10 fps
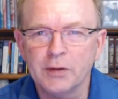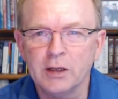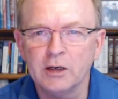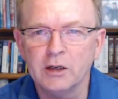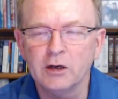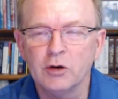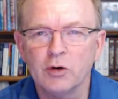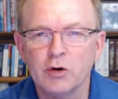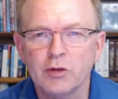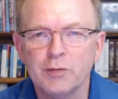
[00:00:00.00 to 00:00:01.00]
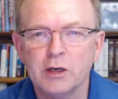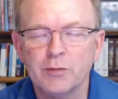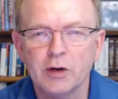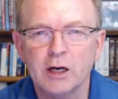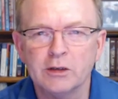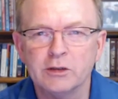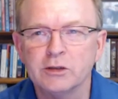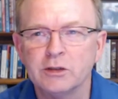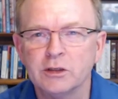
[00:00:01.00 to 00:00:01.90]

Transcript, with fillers: in an orthopedic practice,